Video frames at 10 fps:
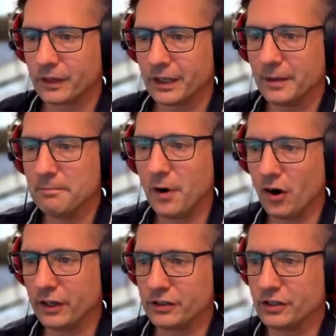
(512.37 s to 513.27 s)

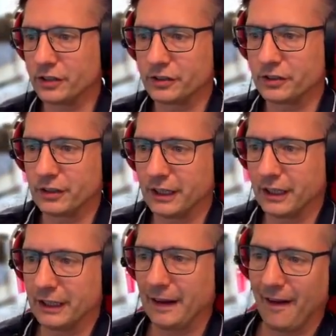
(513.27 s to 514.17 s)
mind just
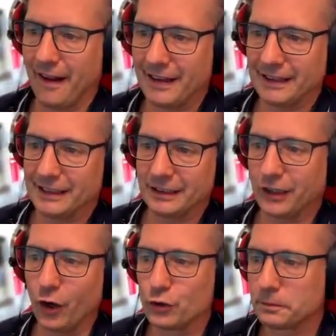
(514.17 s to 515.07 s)

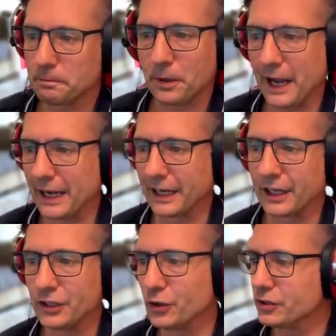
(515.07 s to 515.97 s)
goes blank
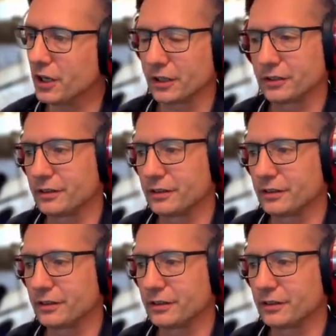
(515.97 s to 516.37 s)
and you just